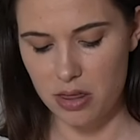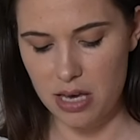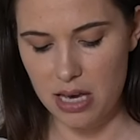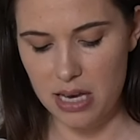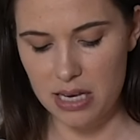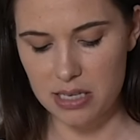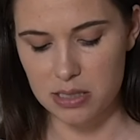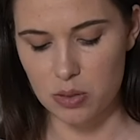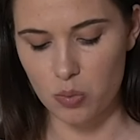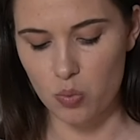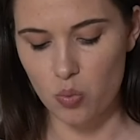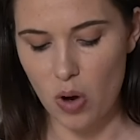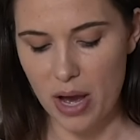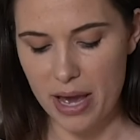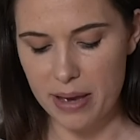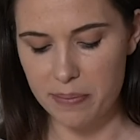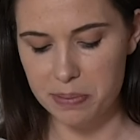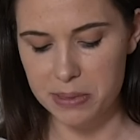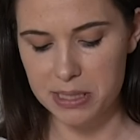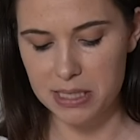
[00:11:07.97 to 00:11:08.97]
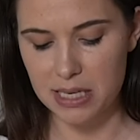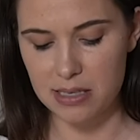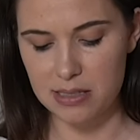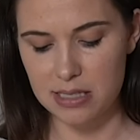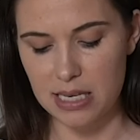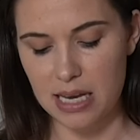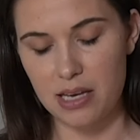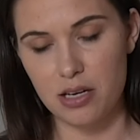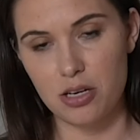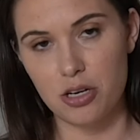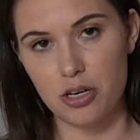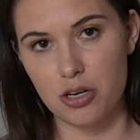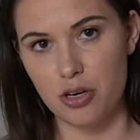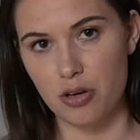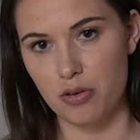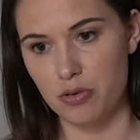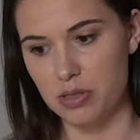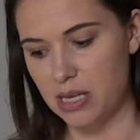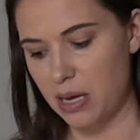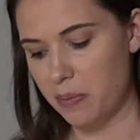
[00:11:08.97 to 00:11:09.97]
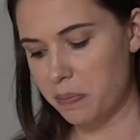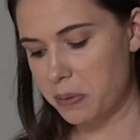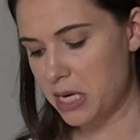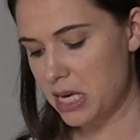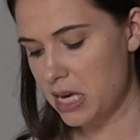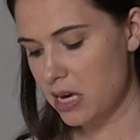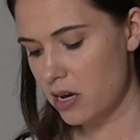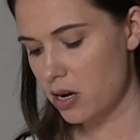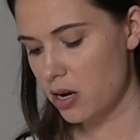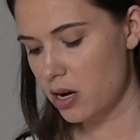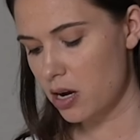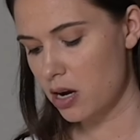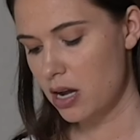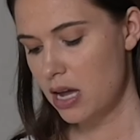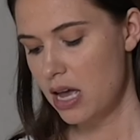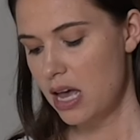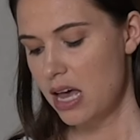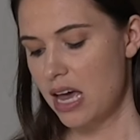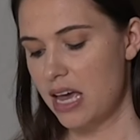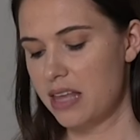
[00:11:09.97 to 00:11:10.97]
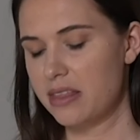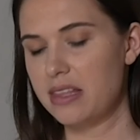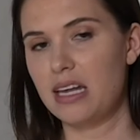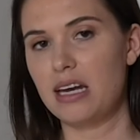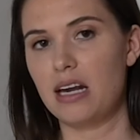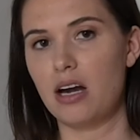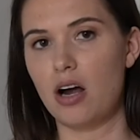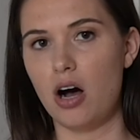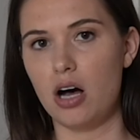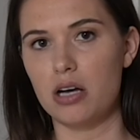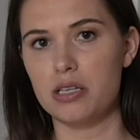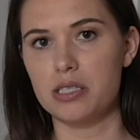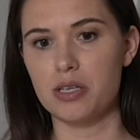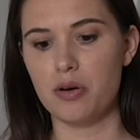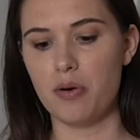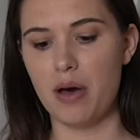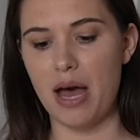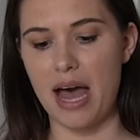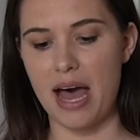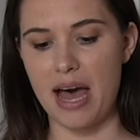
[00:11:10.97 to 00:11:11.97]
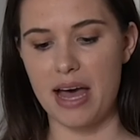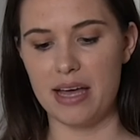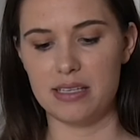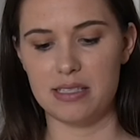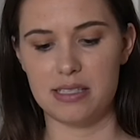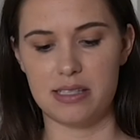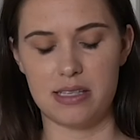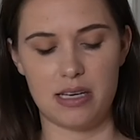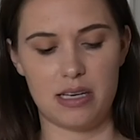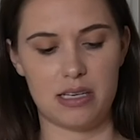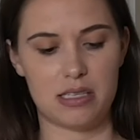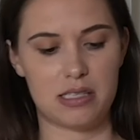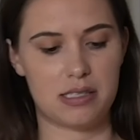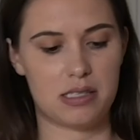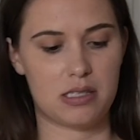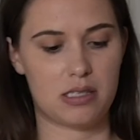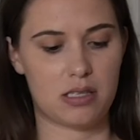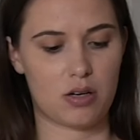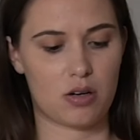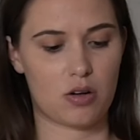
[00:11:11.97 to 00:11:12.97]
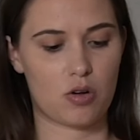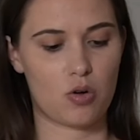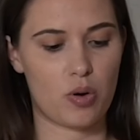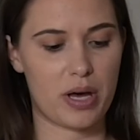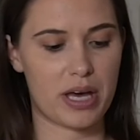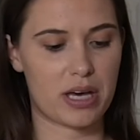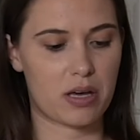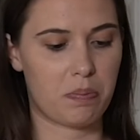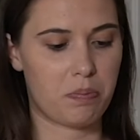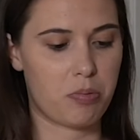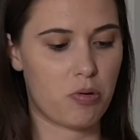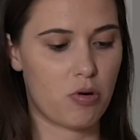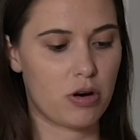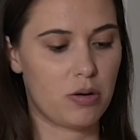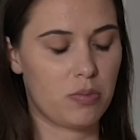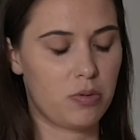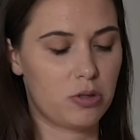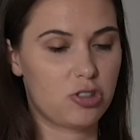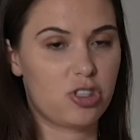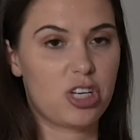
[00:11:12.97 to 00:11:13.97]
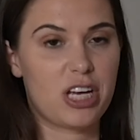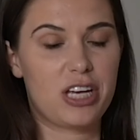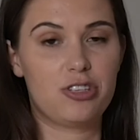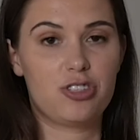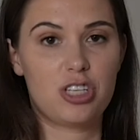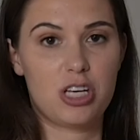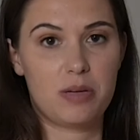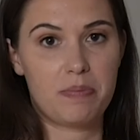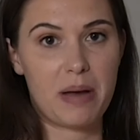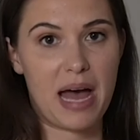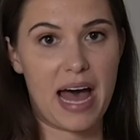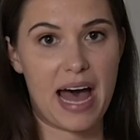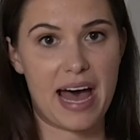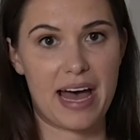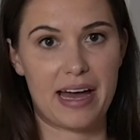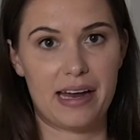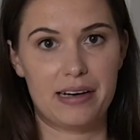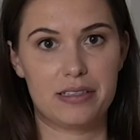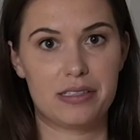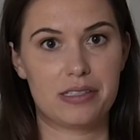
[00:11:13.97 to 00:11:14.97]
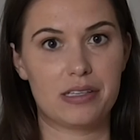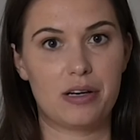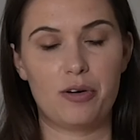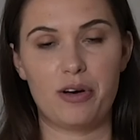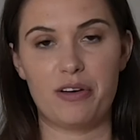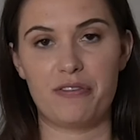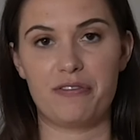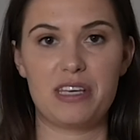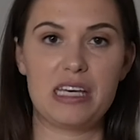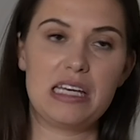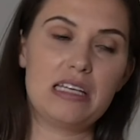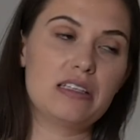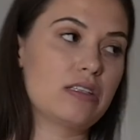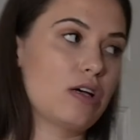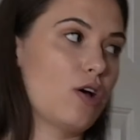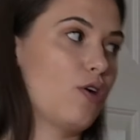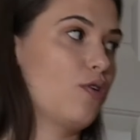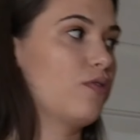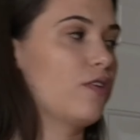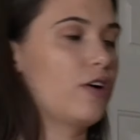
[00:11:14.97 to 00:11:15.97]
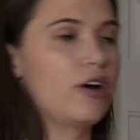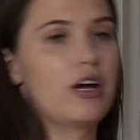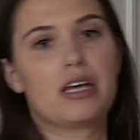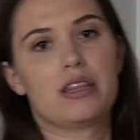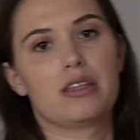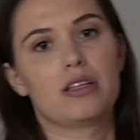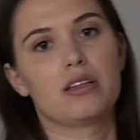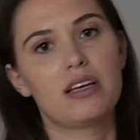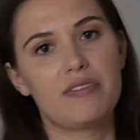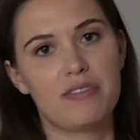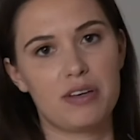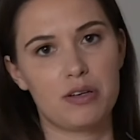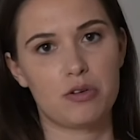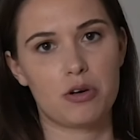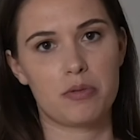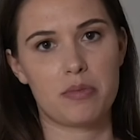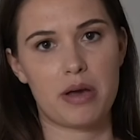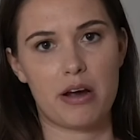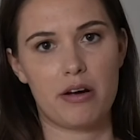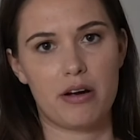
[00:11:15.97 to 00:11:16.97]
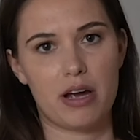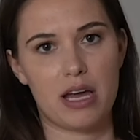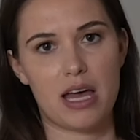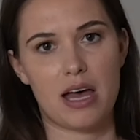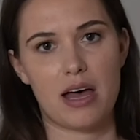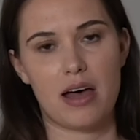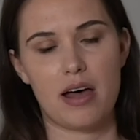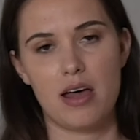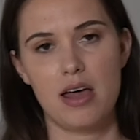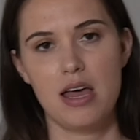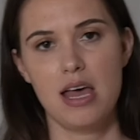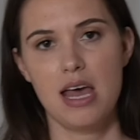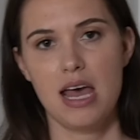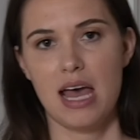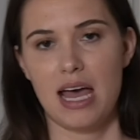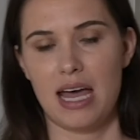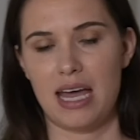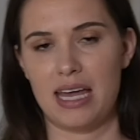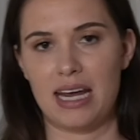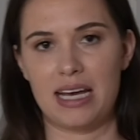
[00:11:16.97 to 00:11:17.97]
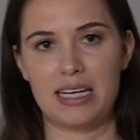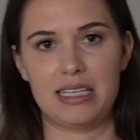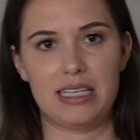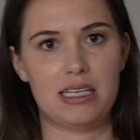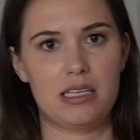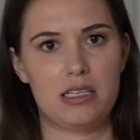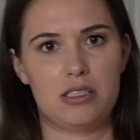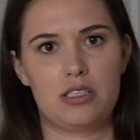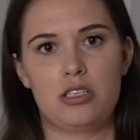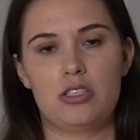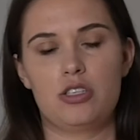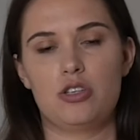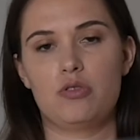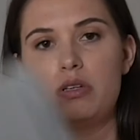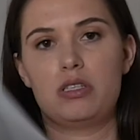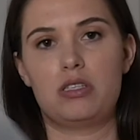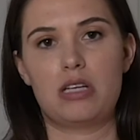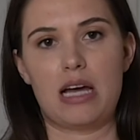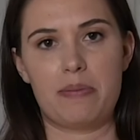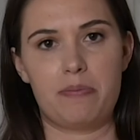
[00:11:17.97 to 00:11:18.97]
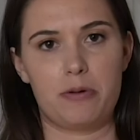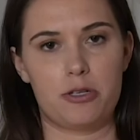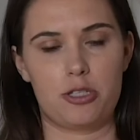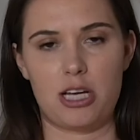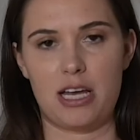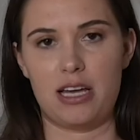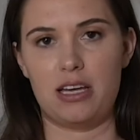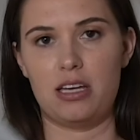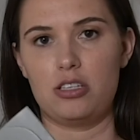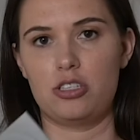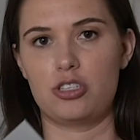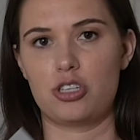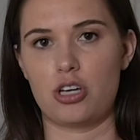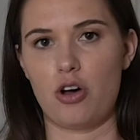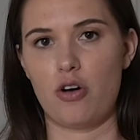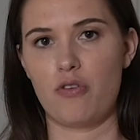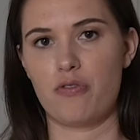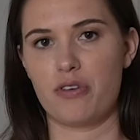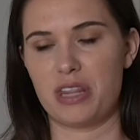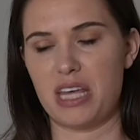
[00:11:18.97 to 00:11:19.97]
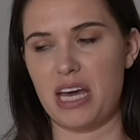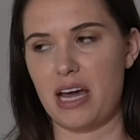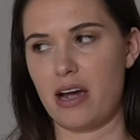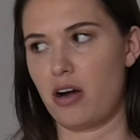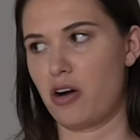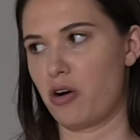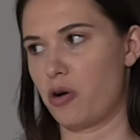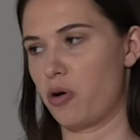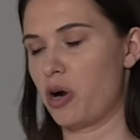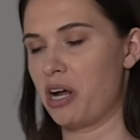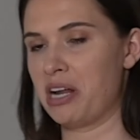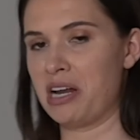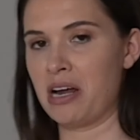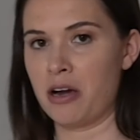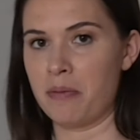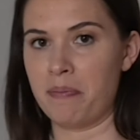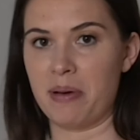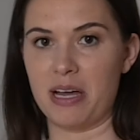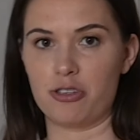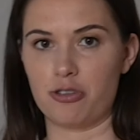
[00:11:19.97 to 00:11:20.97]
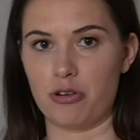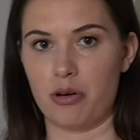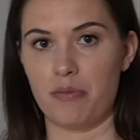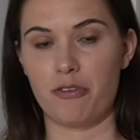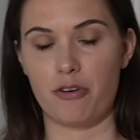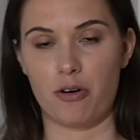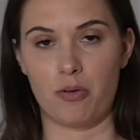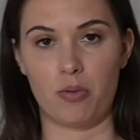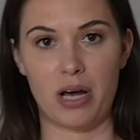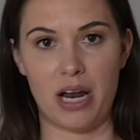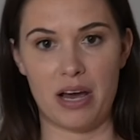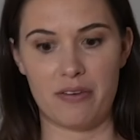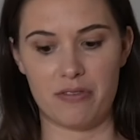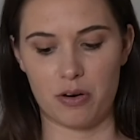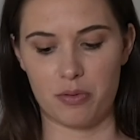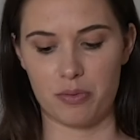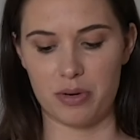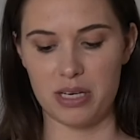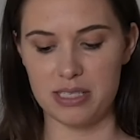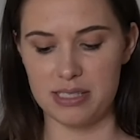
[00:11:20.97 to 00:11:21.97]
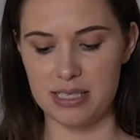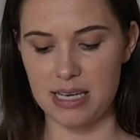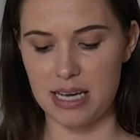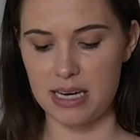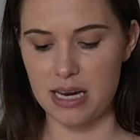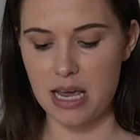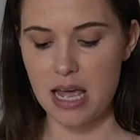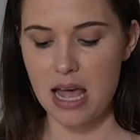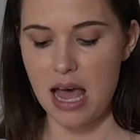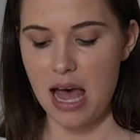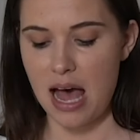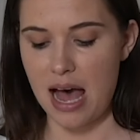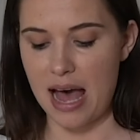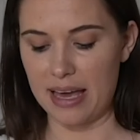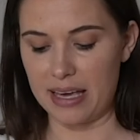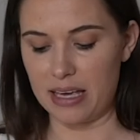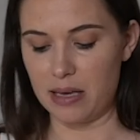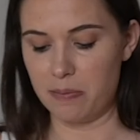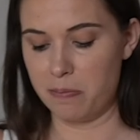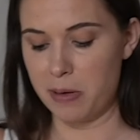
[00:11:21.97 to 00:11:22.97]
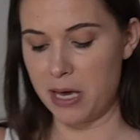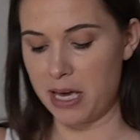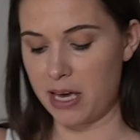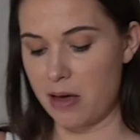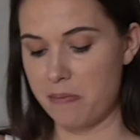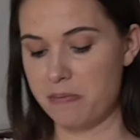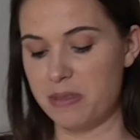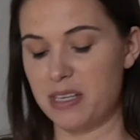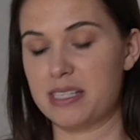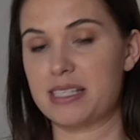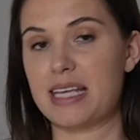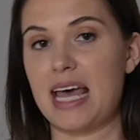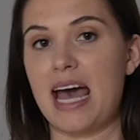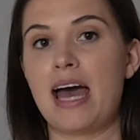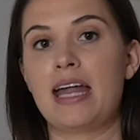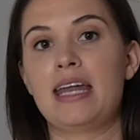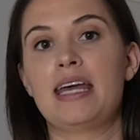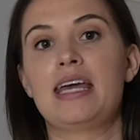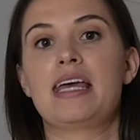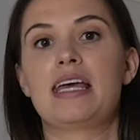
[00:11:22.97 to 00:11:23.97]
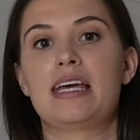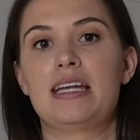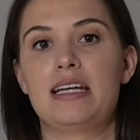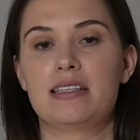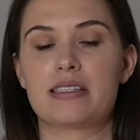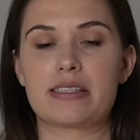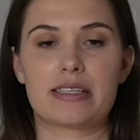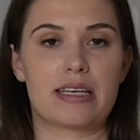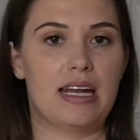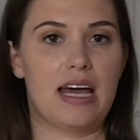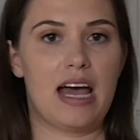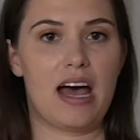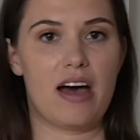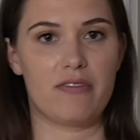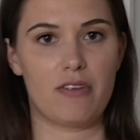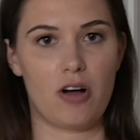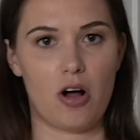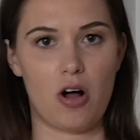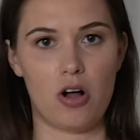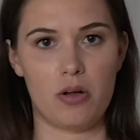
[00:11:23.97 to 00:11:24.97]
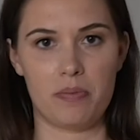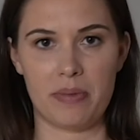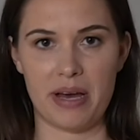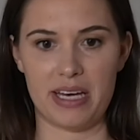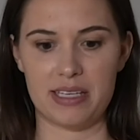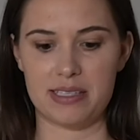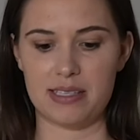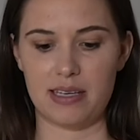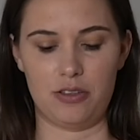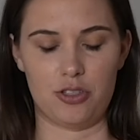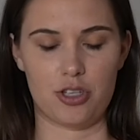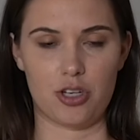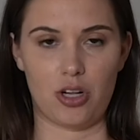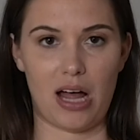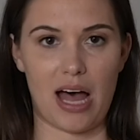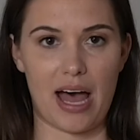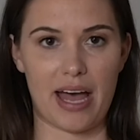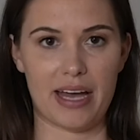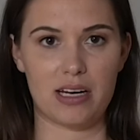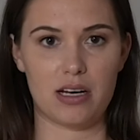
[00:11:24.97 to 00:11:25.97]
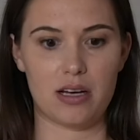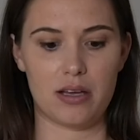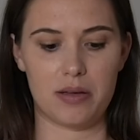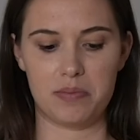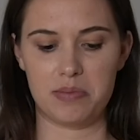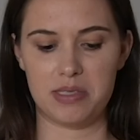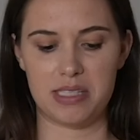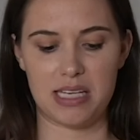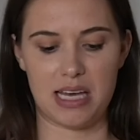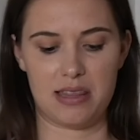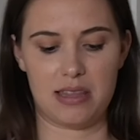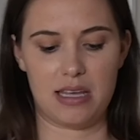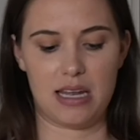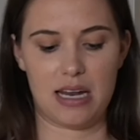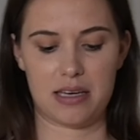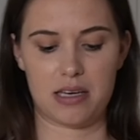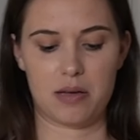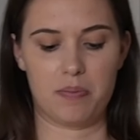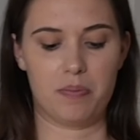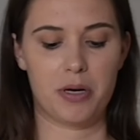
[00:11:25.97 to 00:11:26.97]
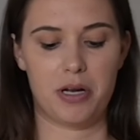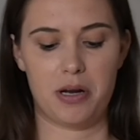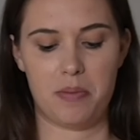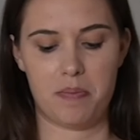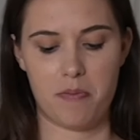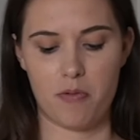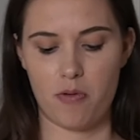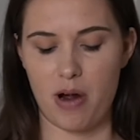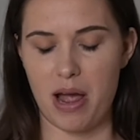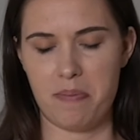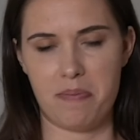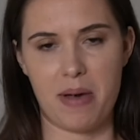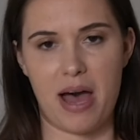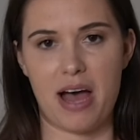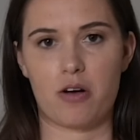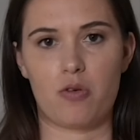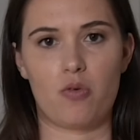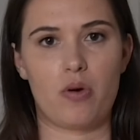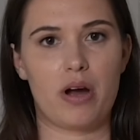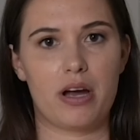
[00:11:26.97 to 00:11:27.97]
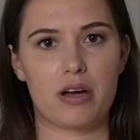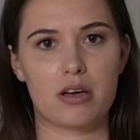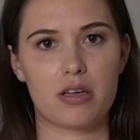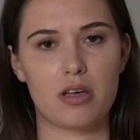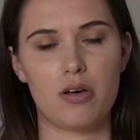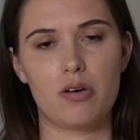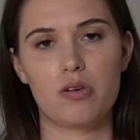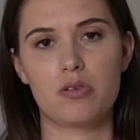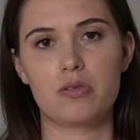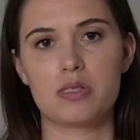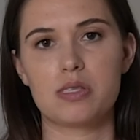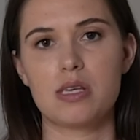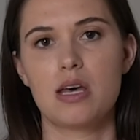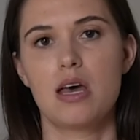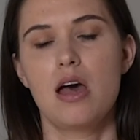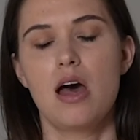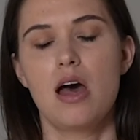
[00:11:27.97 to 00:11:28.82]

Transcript: His wipes container goes up here. And then it also has this quick portable changing pad. So if he's over in the living room area and I needed to do a diaper change over there or in our bedroom for whatever reason, I can pick up this caddy and it's gonna have all my essential items, and then I can put it right back where it goes,